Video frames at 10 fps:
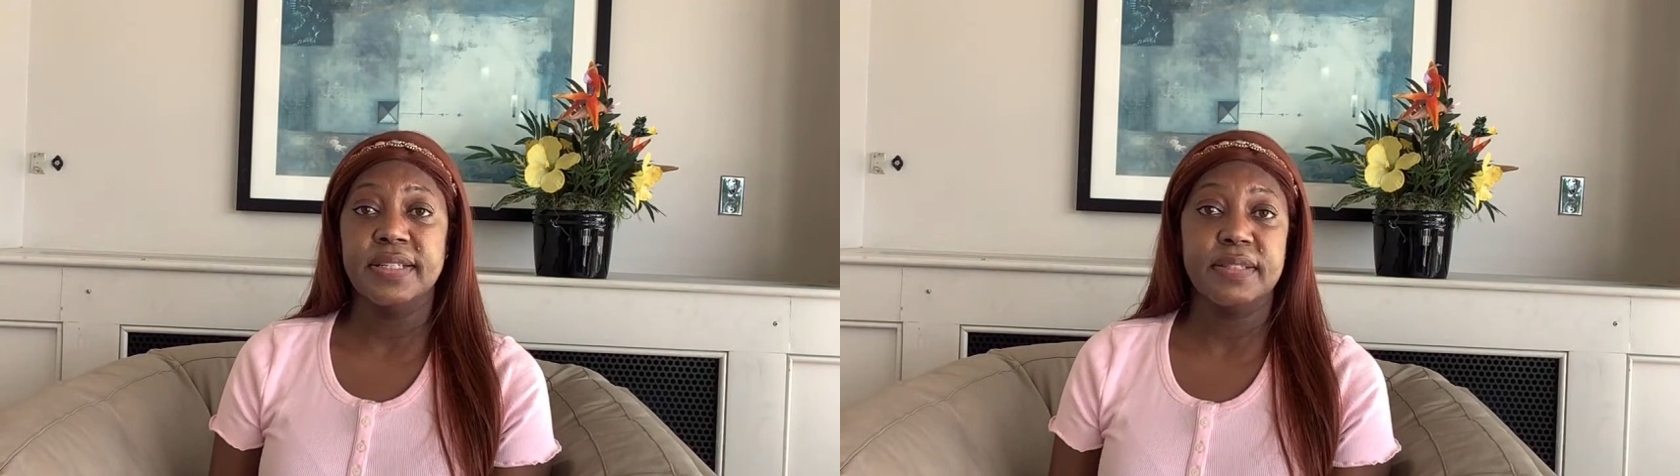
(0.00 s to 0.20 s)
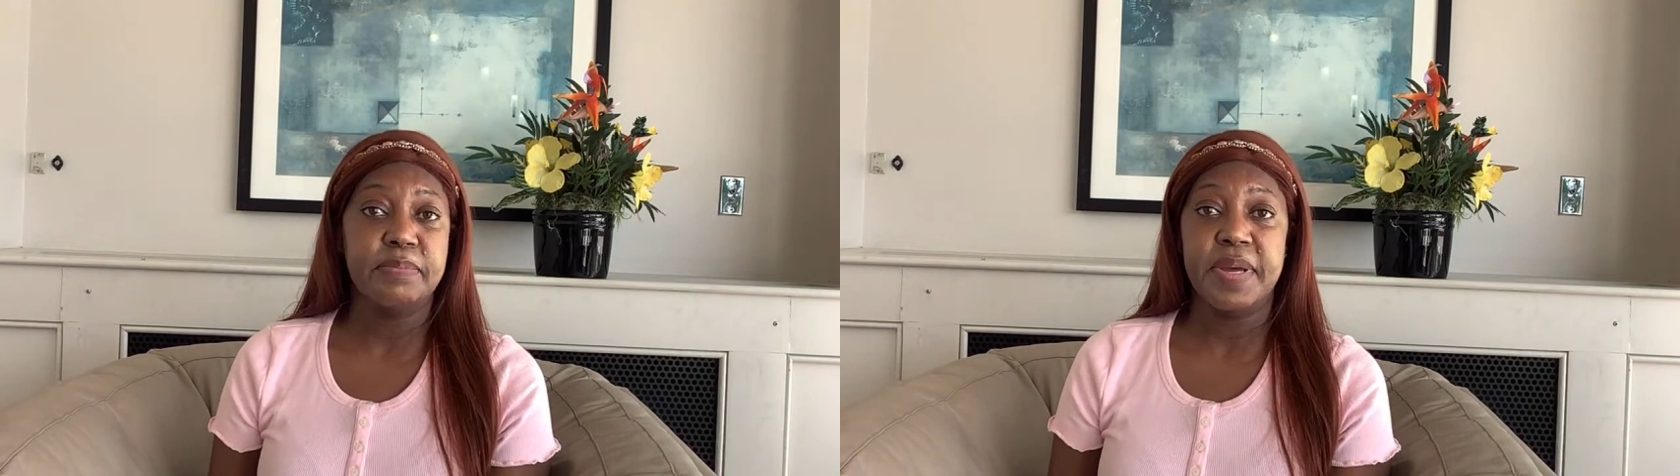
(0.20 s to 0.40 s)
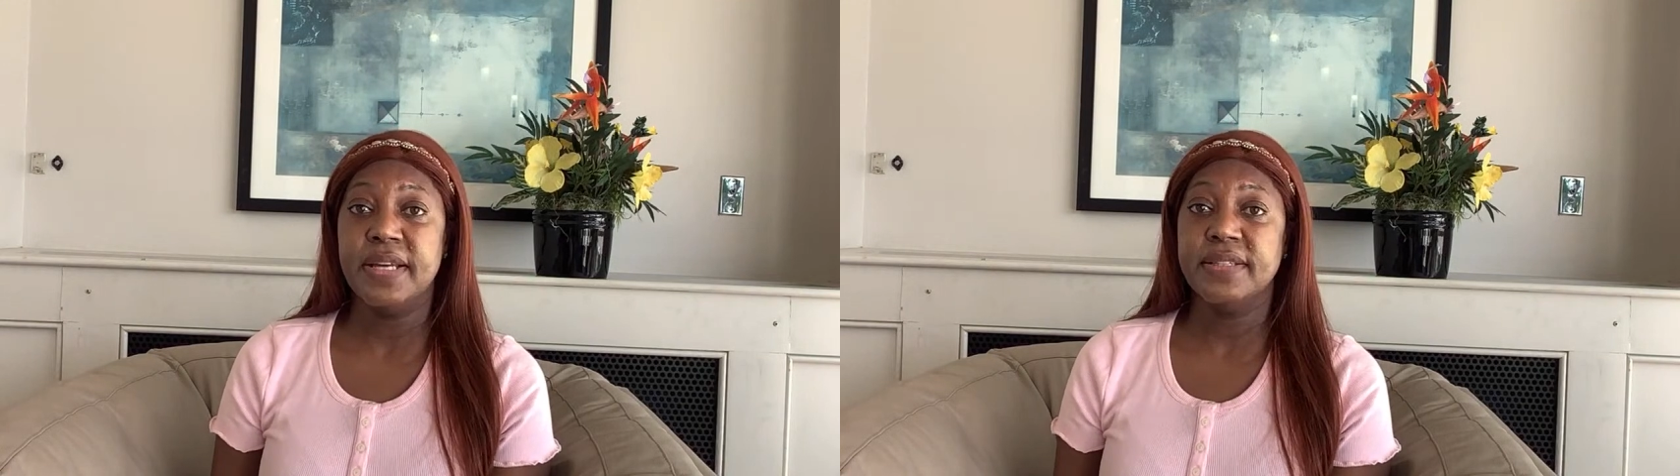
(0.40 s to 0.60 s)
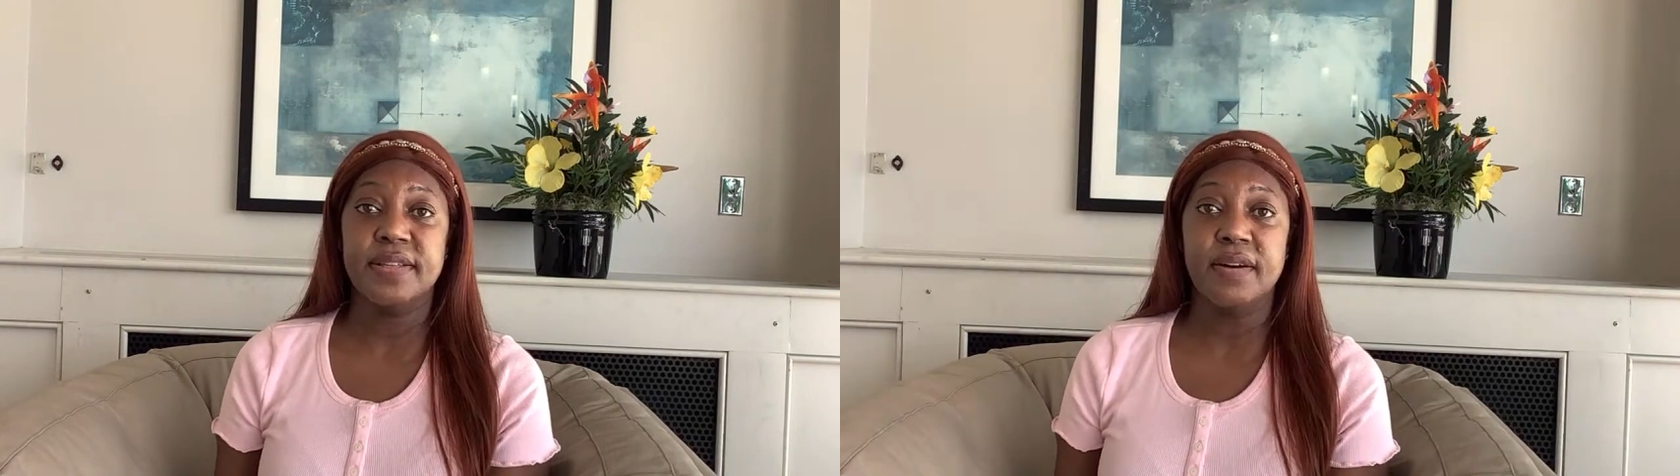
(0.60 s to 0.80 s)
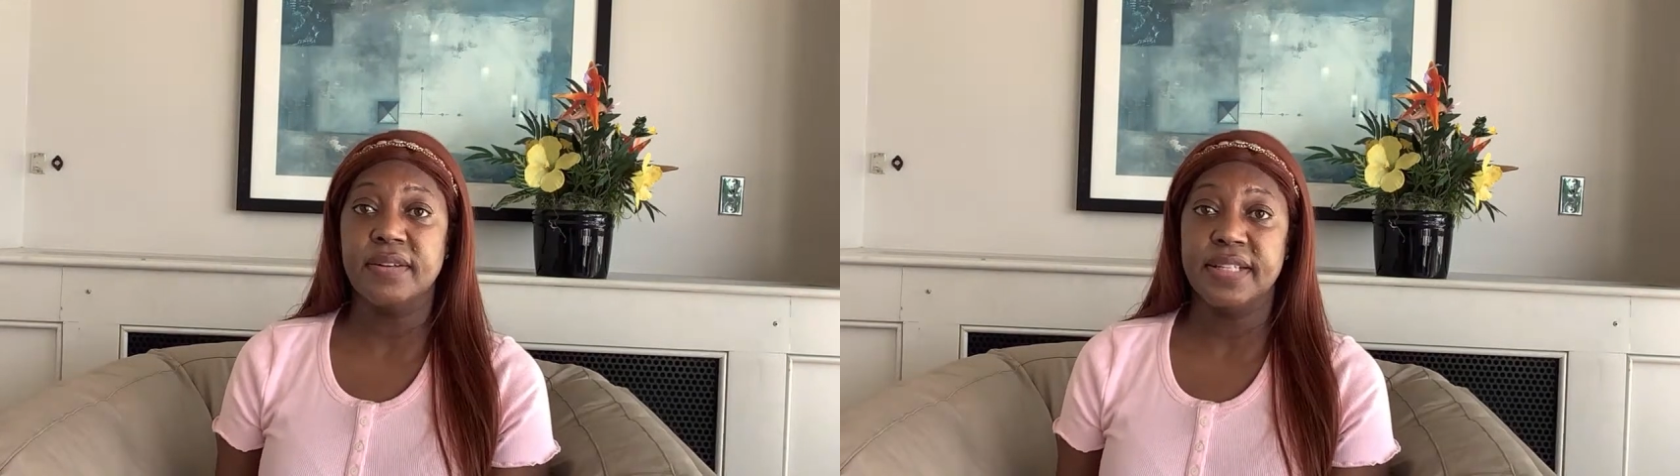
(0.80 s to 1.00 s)
It
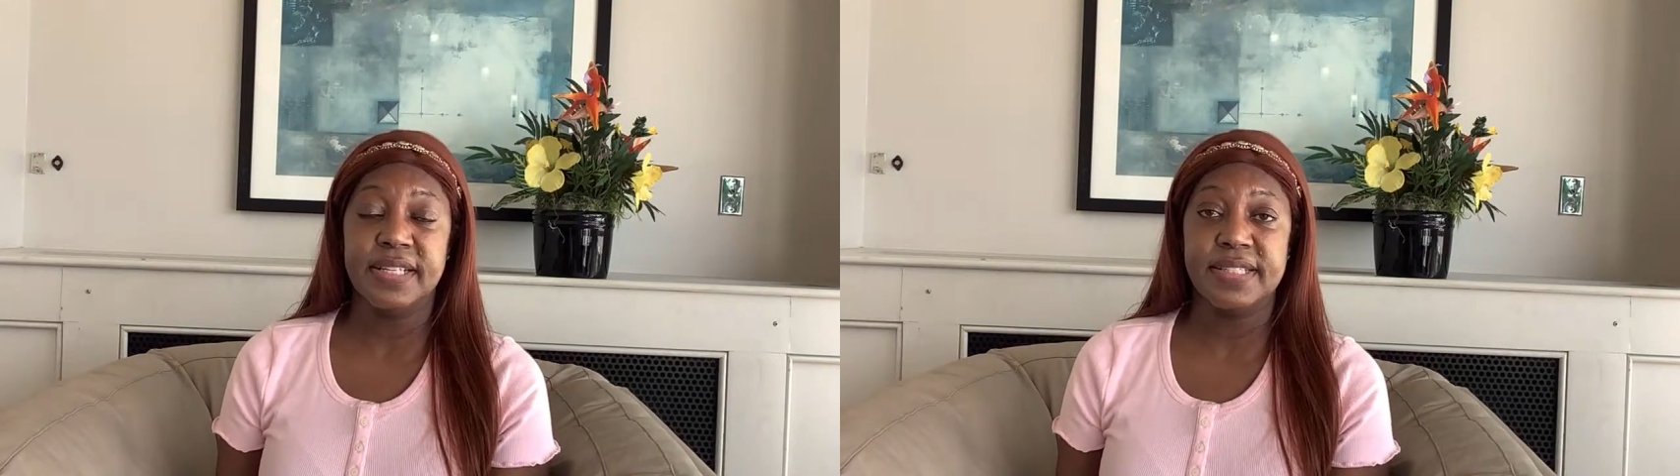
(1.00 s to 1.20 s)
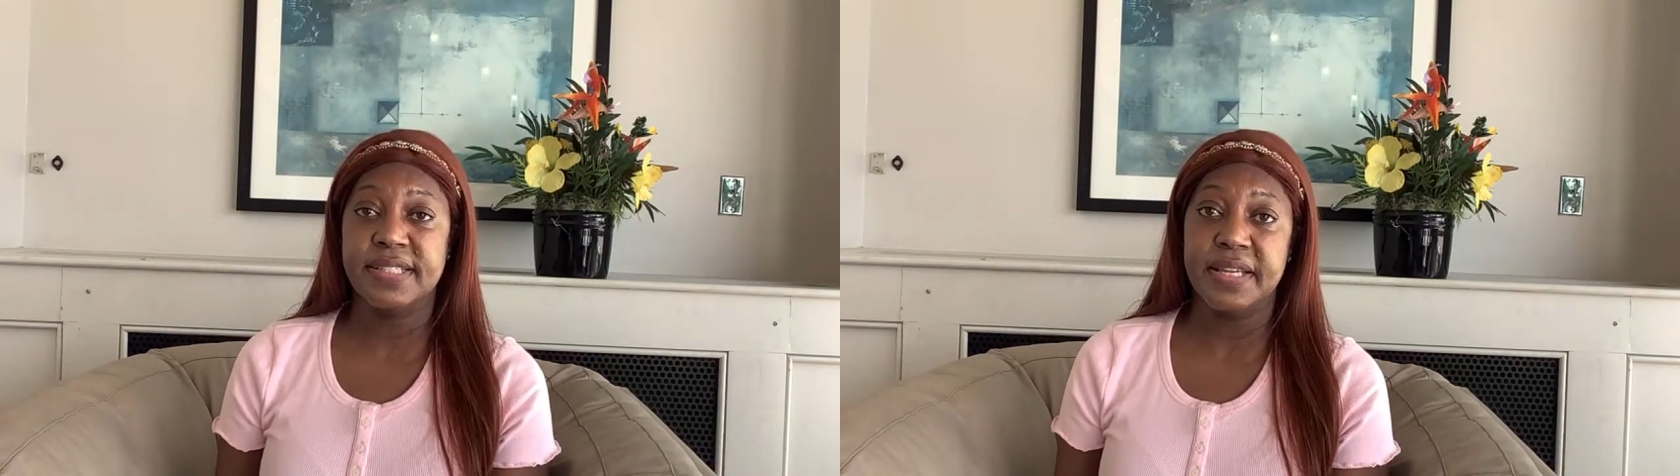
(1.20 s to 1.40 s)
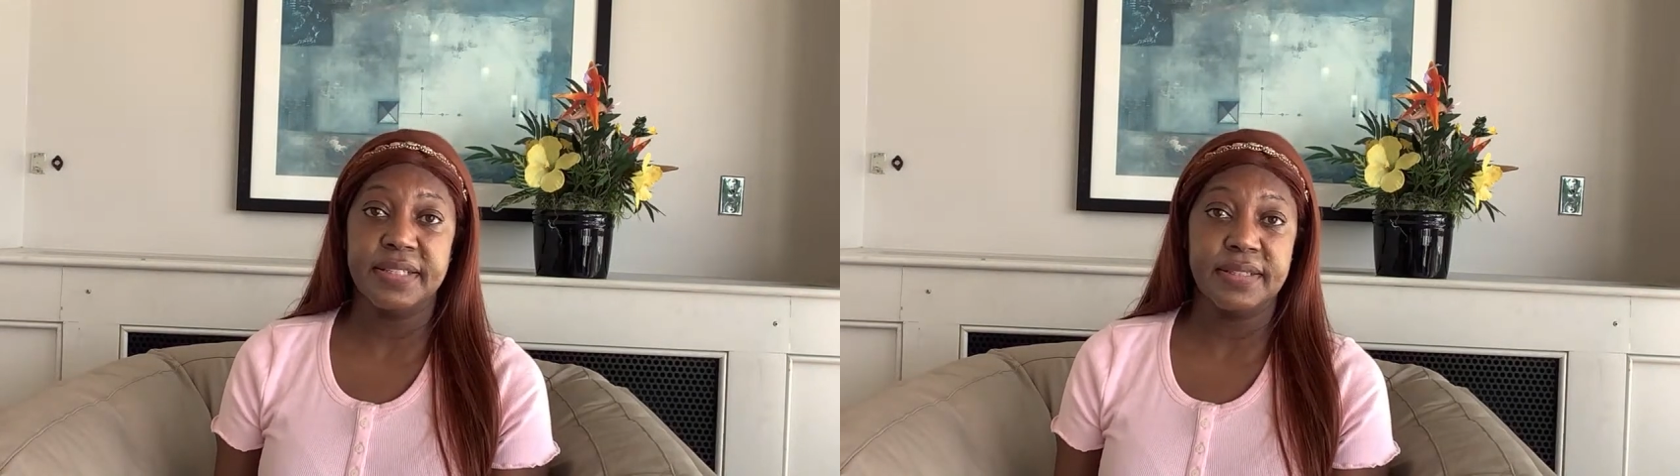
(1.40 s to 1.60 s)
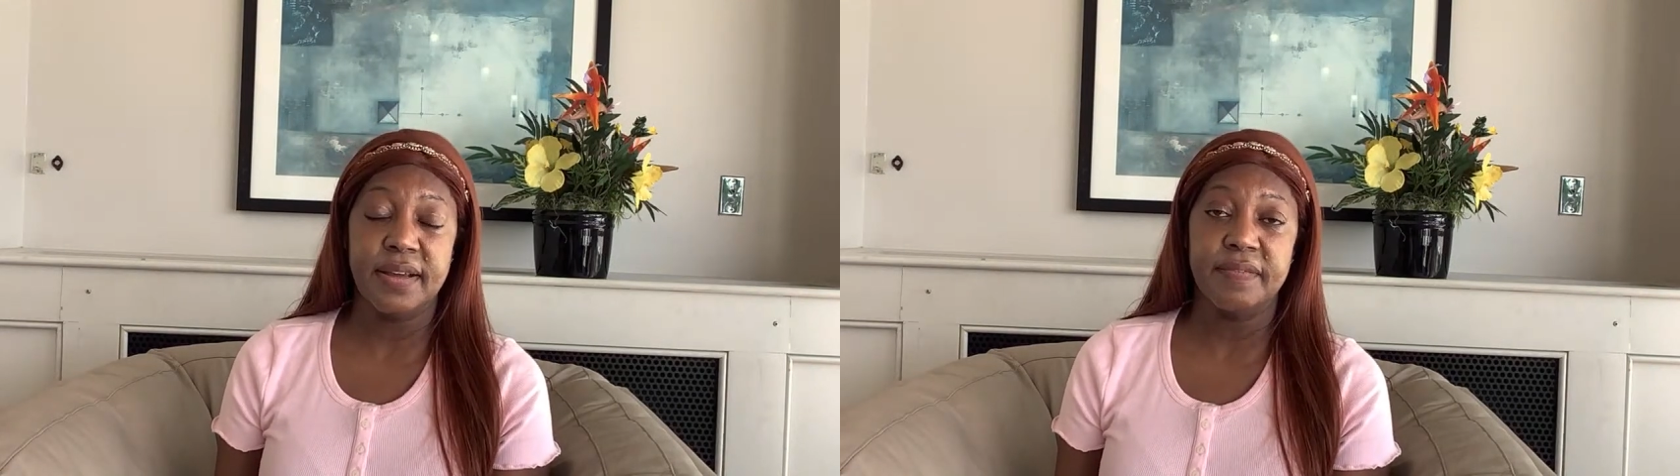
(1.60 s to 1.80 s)
depends on the extent